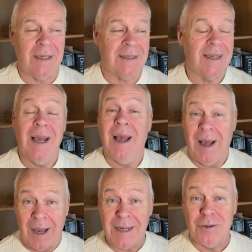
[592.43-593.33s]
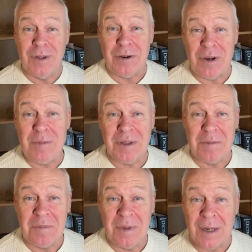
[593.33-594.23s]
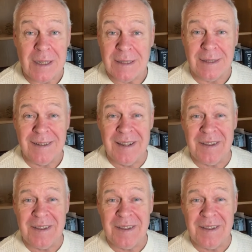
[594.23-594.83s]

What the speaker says: is. I totally agree with them. It isn't.